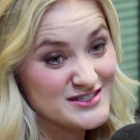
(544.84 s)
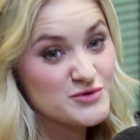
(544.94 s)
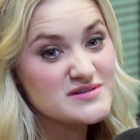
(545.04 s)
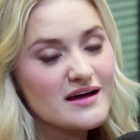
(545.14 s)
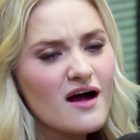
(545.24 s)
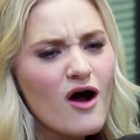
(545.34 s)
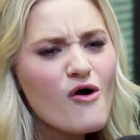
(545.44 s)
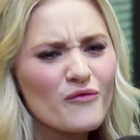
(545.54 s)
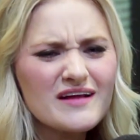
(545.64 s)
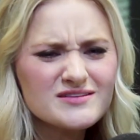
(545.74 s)
She was like,
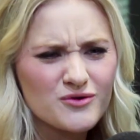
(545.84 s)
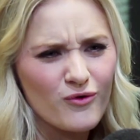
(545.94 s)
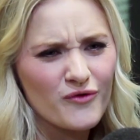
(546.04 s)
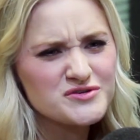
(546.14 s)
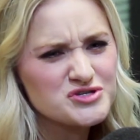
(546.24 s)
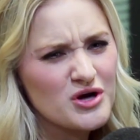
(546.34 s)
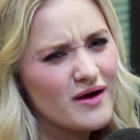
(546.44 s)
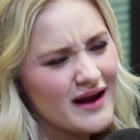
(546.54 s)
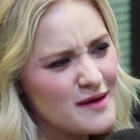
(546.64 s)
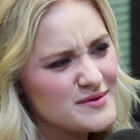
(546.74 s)
oh, that's cool. This show
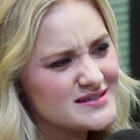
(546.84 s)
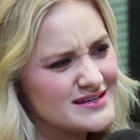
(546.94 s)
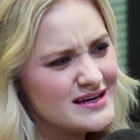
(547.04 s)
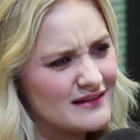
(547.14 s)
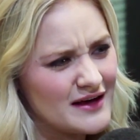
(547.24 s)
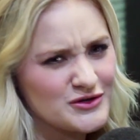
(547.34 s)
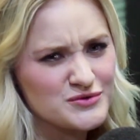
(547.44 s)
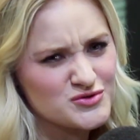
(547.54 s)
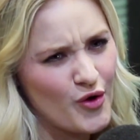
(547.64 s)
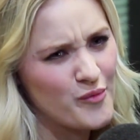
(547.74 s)
on ABC like
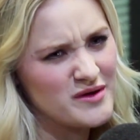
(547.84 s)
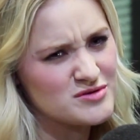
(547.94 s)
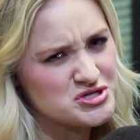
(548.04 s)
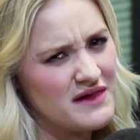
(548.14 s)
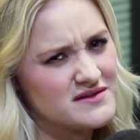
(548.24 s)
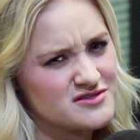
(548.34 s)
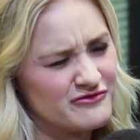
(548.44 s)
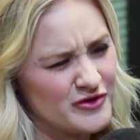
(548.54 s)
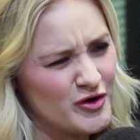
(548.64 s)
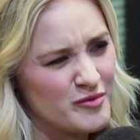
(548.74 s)
used Romy and Michelle as a
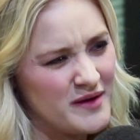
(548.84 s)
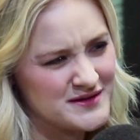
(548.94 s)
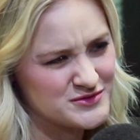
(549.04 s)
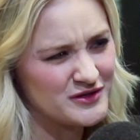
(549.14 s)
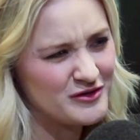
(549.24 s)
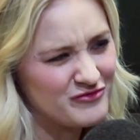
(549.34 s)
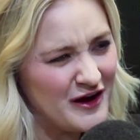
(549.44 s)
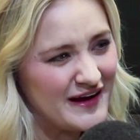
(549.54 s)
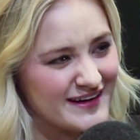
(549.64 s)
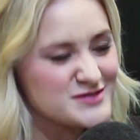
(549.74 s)
verb, and it's really
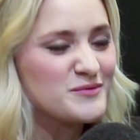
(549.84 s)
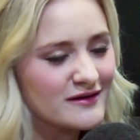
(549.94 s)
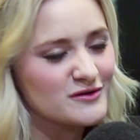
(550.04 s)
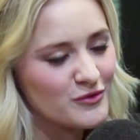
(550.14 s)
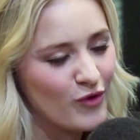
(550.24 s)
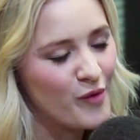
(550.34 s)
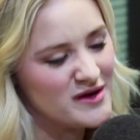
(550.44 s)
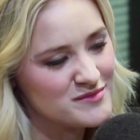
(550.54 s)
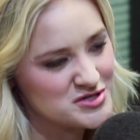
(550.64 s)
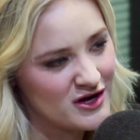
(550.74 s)
funny because we literally
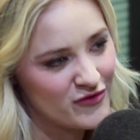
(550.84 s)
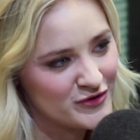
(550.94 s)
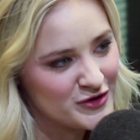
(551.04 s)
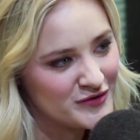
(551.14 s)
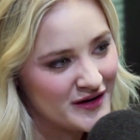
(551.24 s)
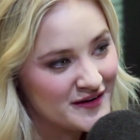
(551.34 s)
Romy and Michelle the reunion.